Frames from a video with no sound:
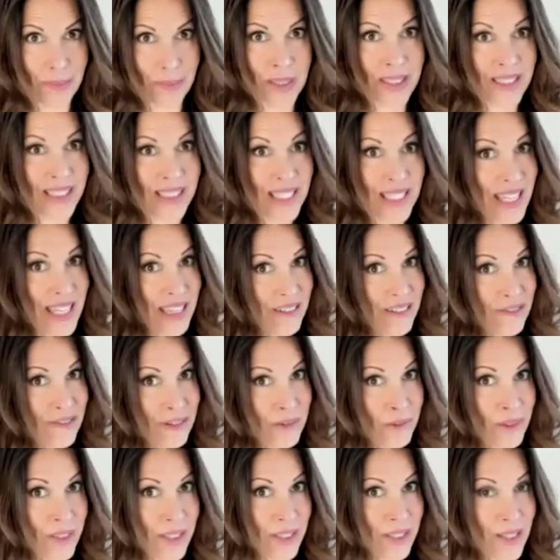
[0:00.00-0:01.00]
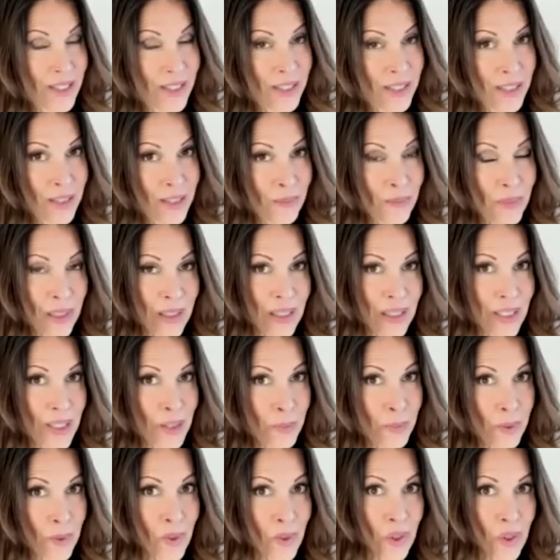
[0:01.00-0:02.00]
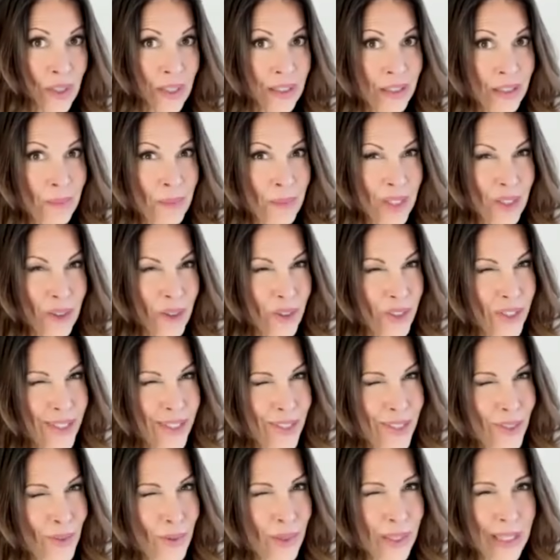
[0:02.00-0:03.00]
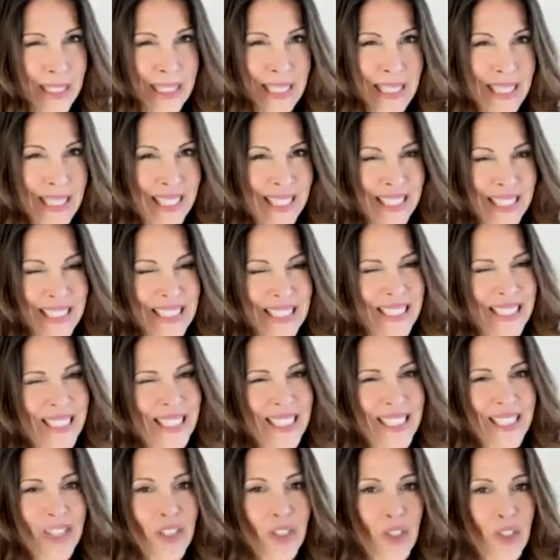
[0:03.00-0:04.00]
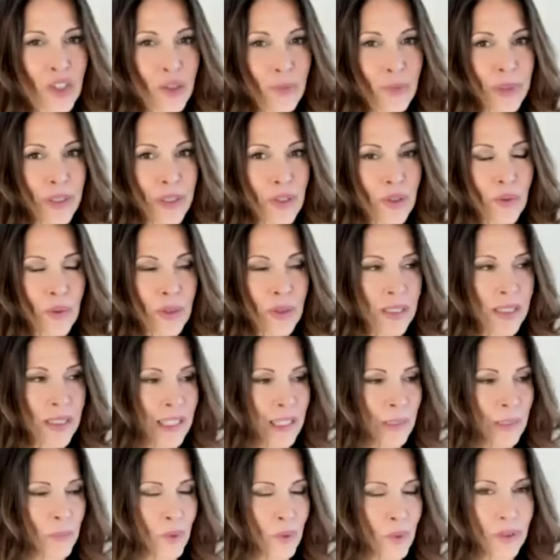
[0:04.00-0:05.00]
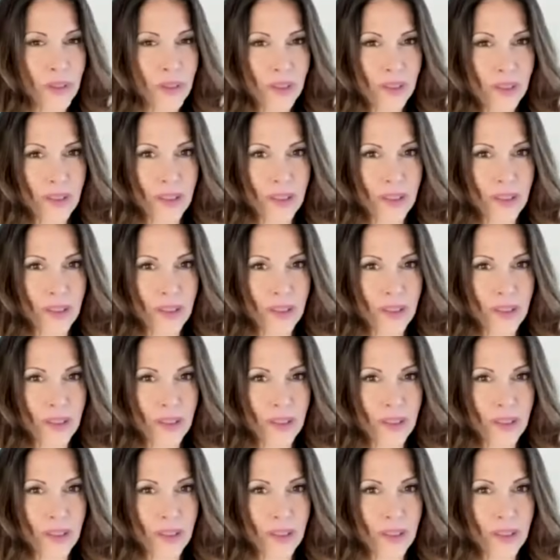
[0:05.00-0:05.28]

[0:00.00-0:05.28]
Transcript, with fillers: because everyone's got something that's pushing in them that you're just going, I shouldn't be doing this anymore.